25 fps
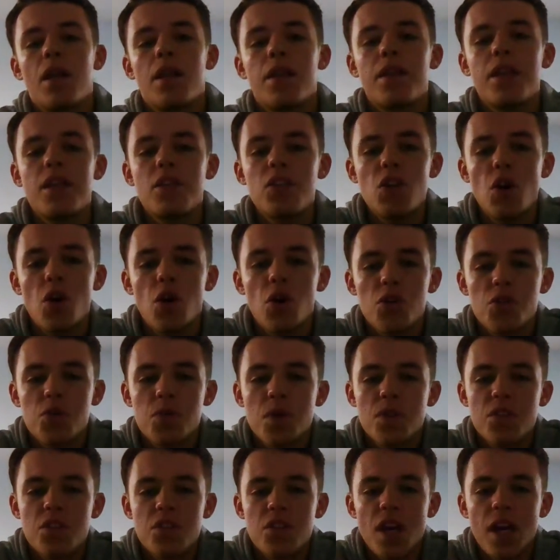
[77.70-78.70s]
This horse
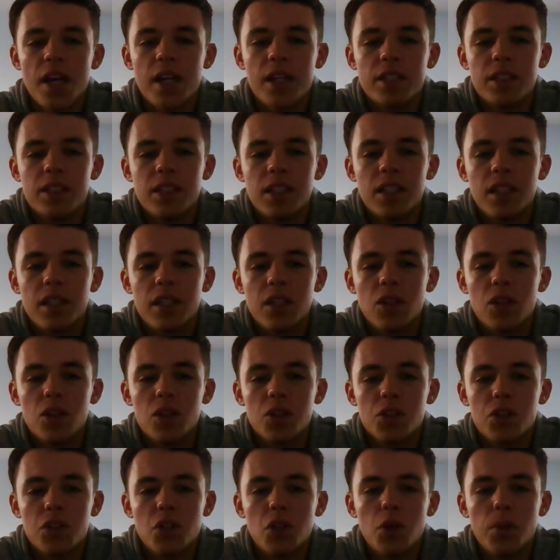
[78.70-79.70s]
was second in the
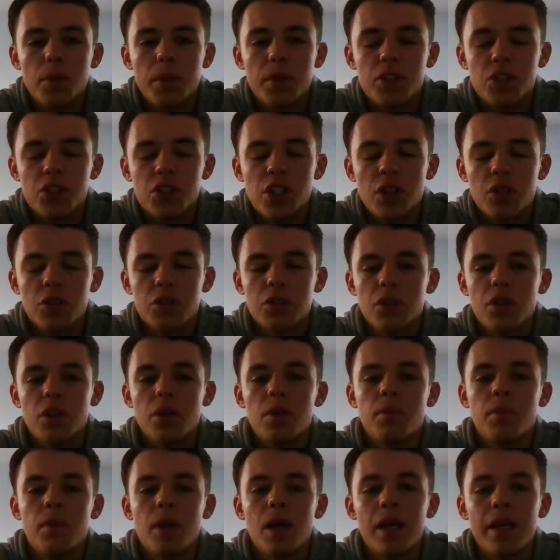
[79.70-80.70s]
Gold Cup at
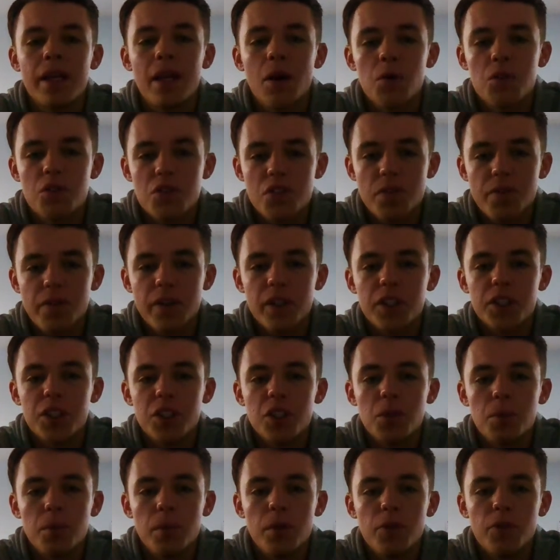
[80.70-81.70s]
Cheltenham, and that was a very
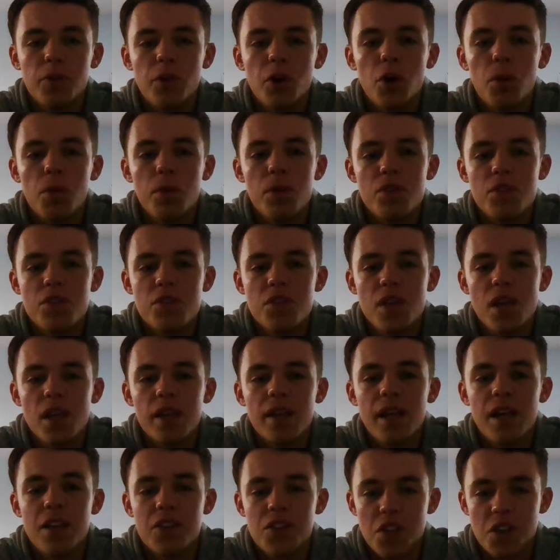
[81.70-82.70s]
good performance, and
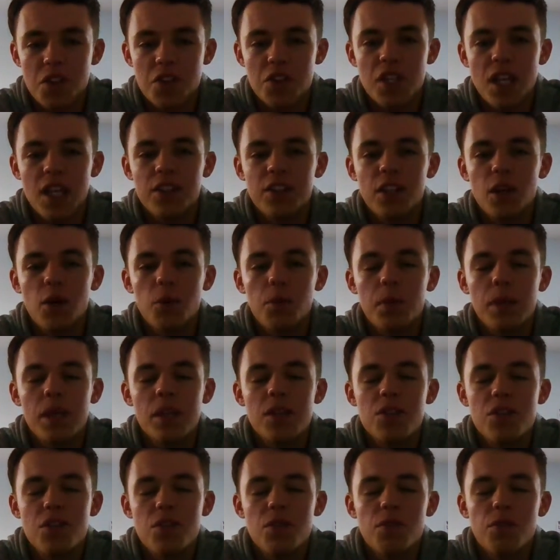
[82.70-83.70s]
that is a standout
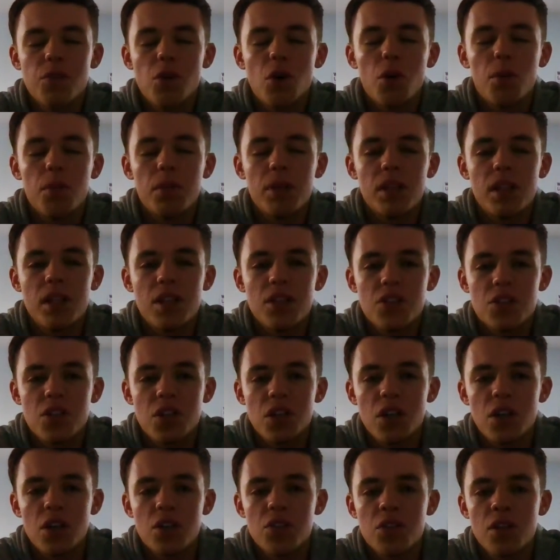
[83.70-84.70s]
piece of form in this
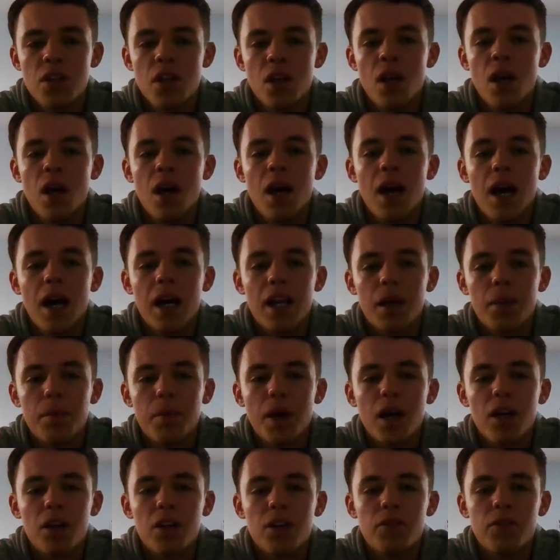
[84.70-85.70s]
race. And a
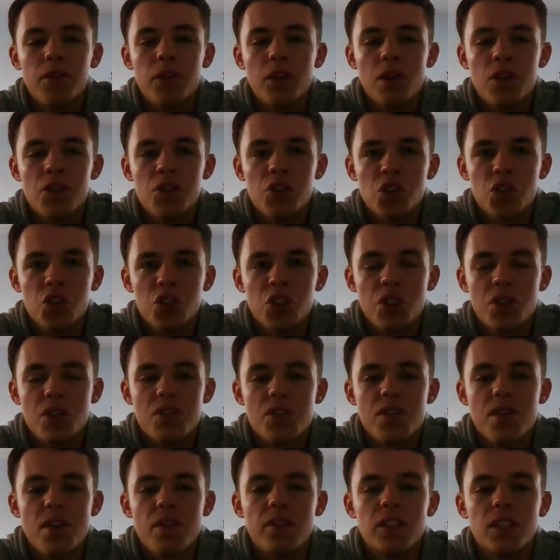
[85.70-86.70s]
mark of
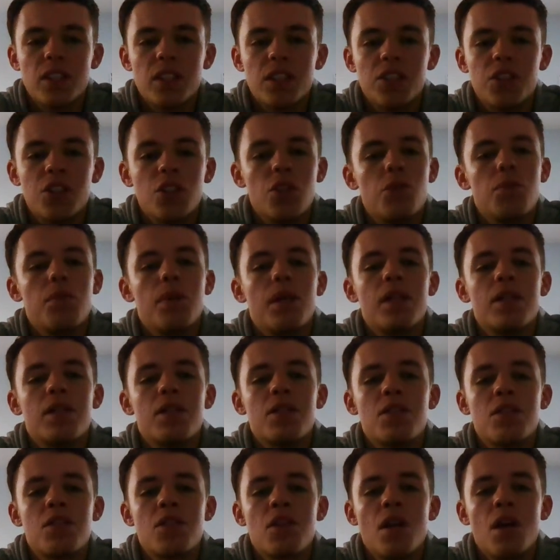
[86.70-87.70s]
172
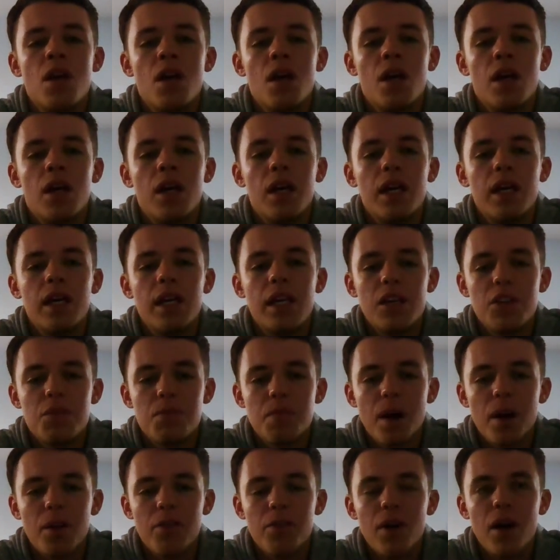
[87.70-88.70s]
means he is
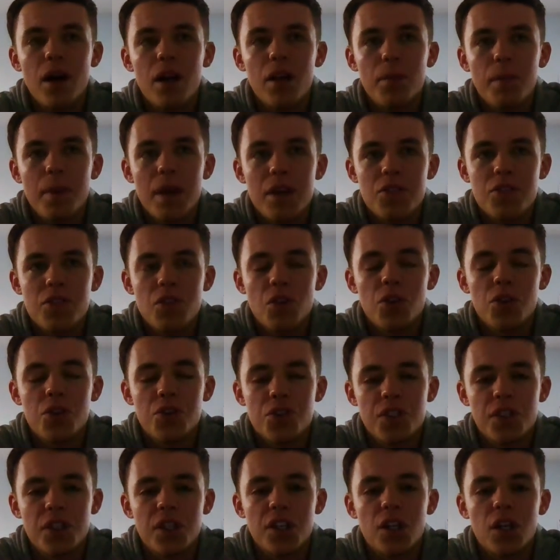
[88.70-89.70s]
by far the best
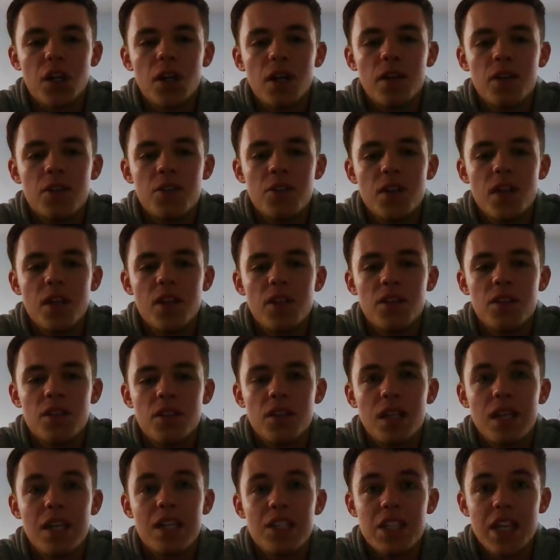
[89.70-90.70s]
horse in the race and
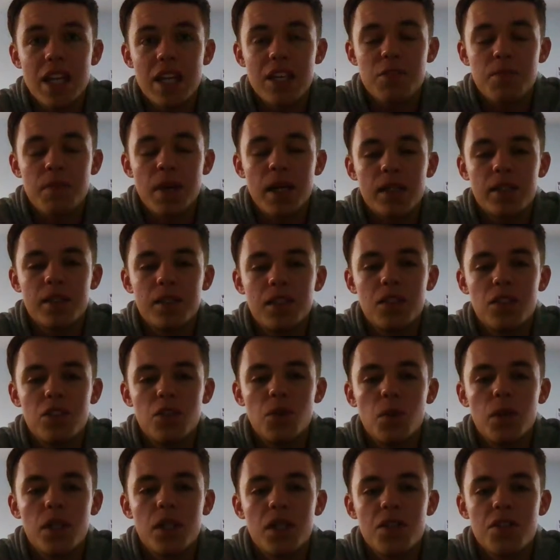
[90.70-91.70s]
is expected
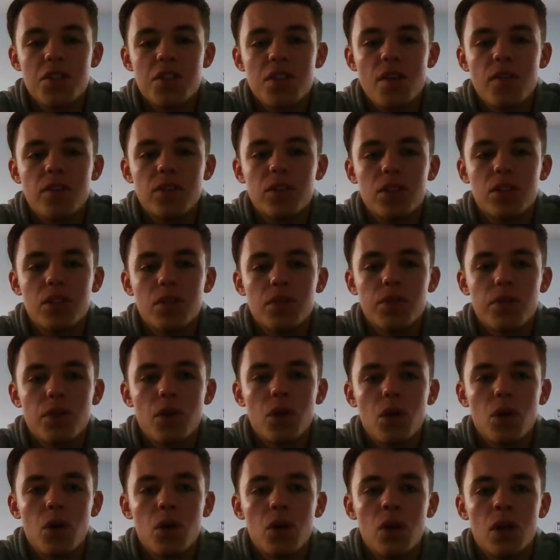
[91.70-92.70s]
to win at
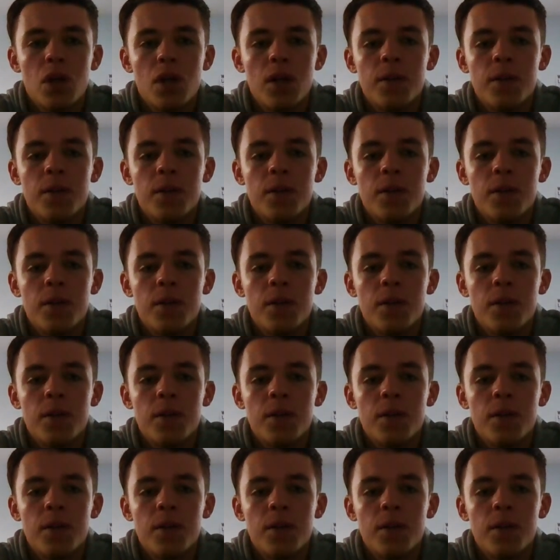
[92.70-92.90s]
7-4.